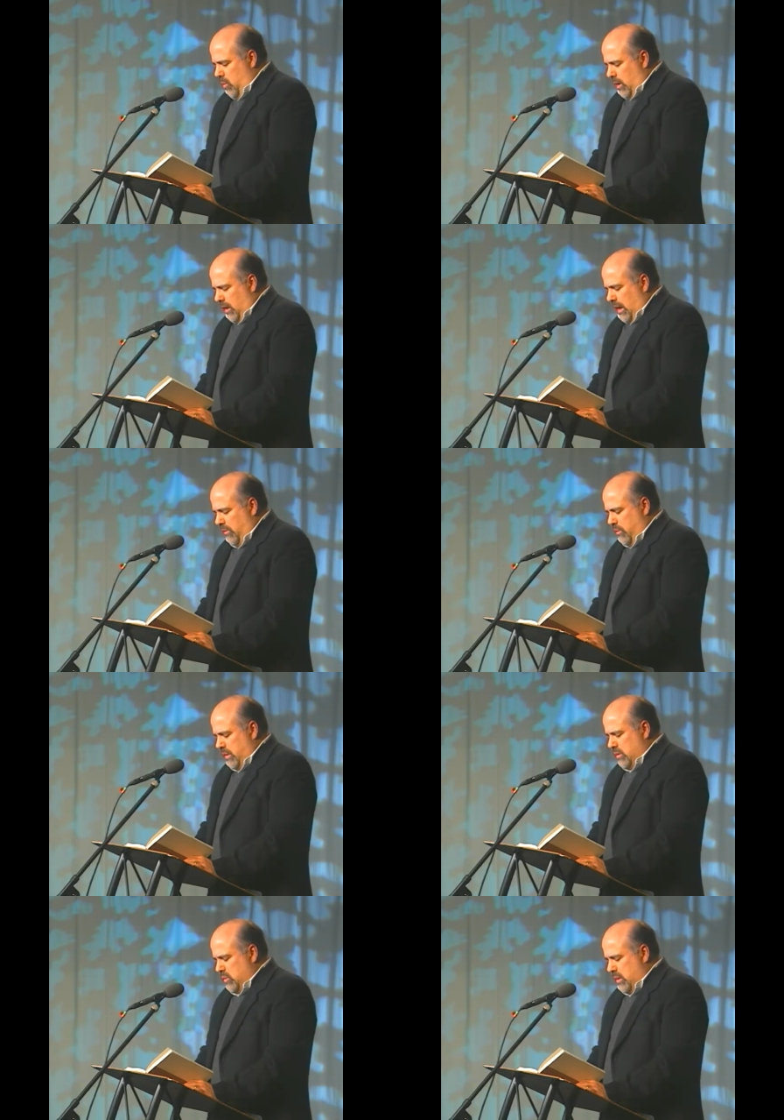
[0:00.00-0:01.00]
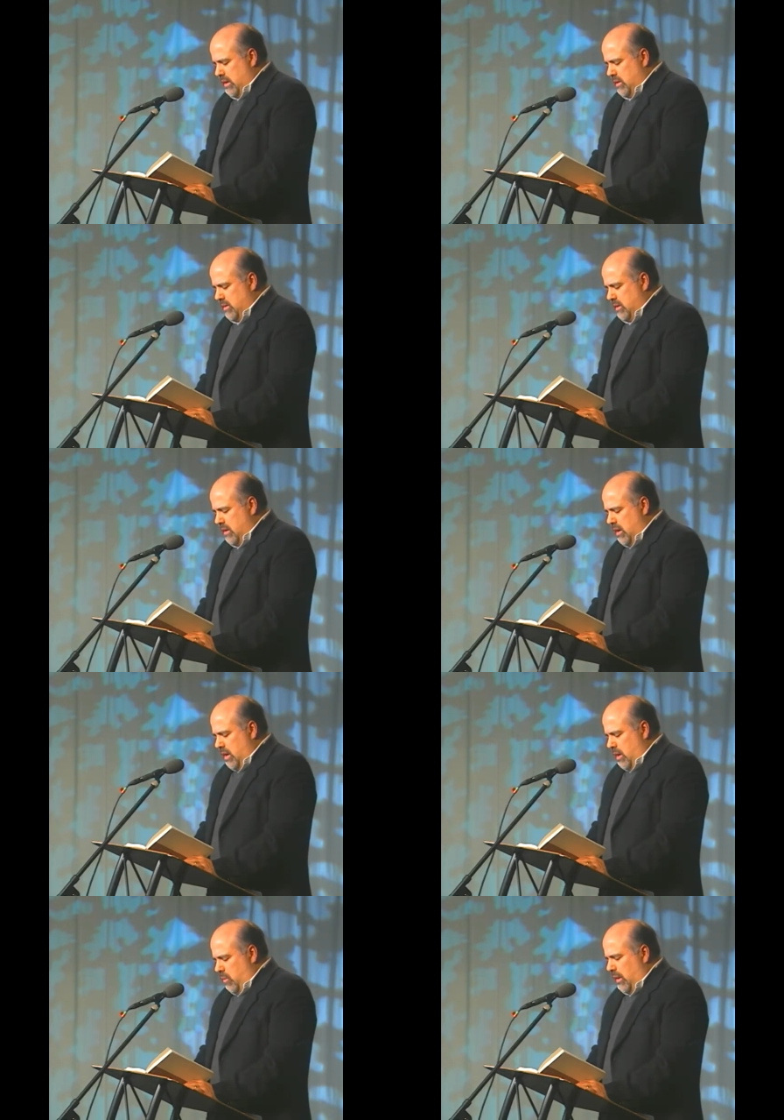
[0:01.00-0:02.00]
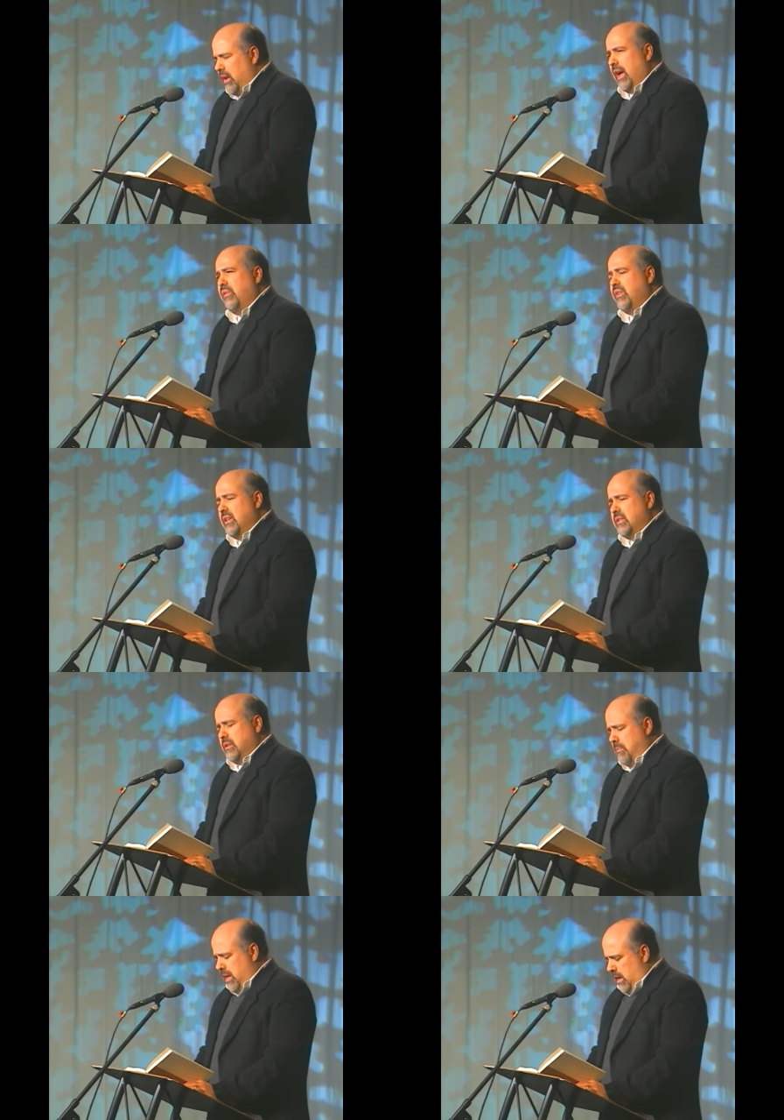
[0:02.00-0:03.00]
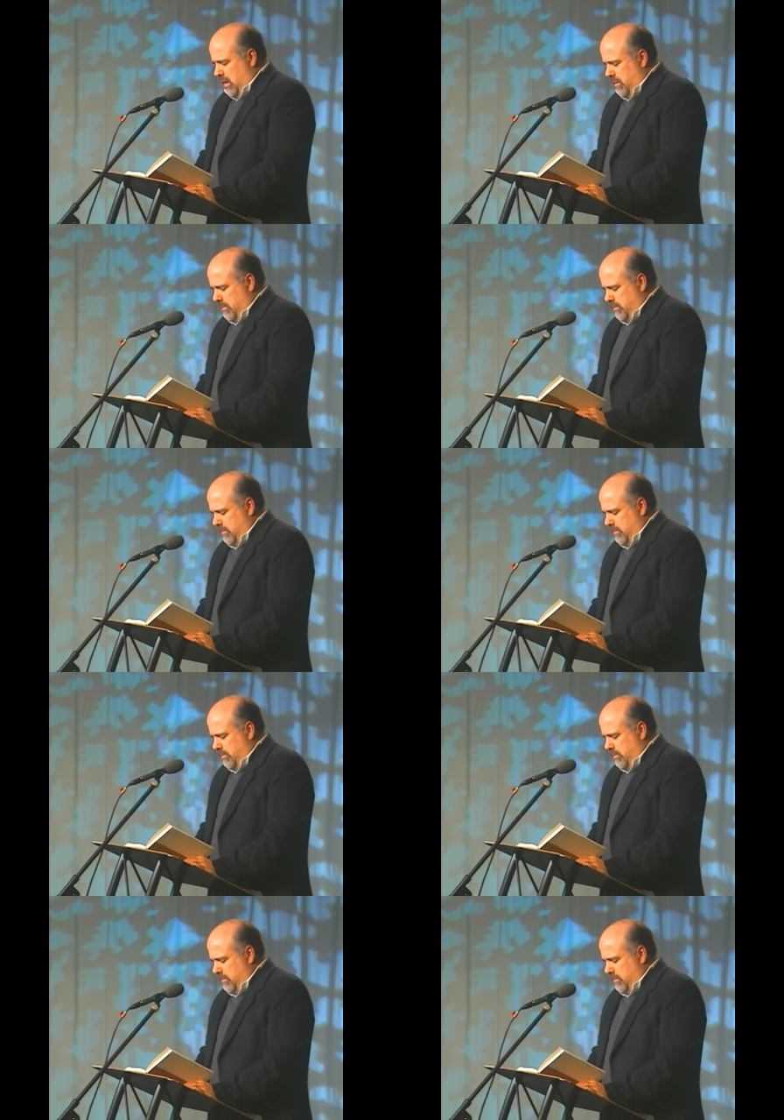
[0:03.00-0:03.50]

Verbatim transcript: what life once was, what life is to be.